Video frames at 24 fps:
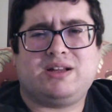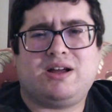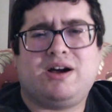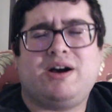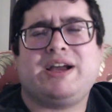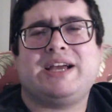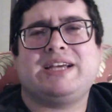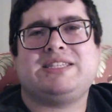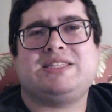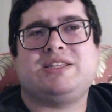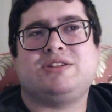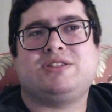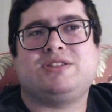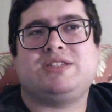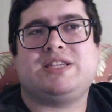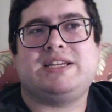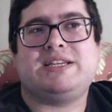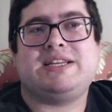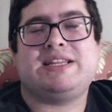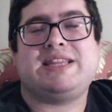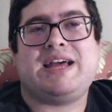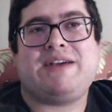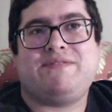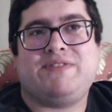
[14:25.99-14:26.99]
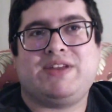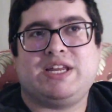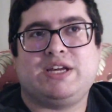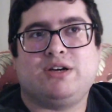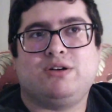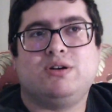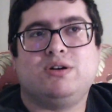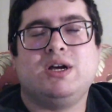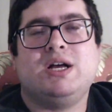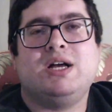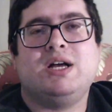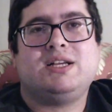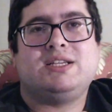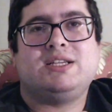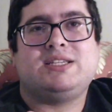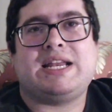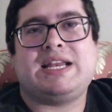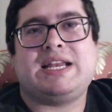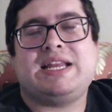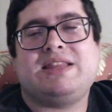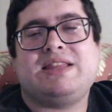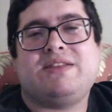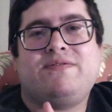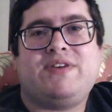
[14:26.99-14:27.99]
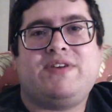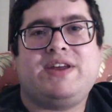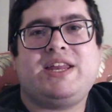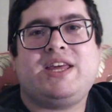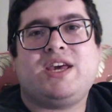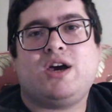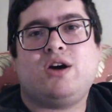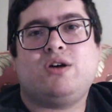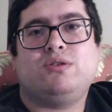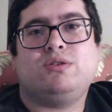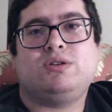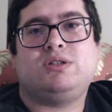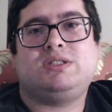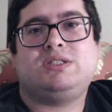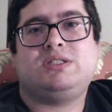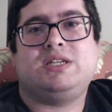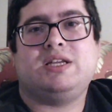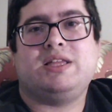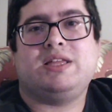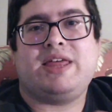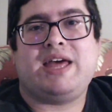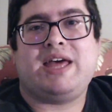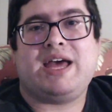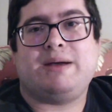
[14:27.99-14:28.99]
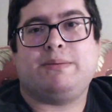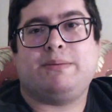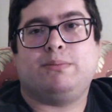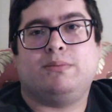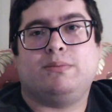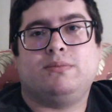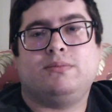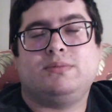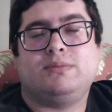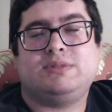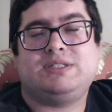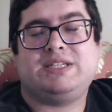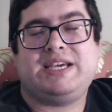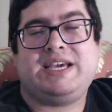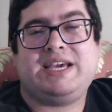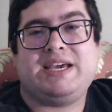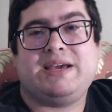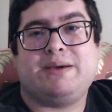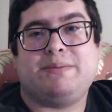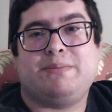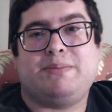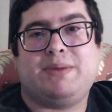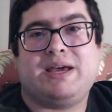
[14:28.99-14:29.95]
I guess they're sending that video, sending the video to them to him,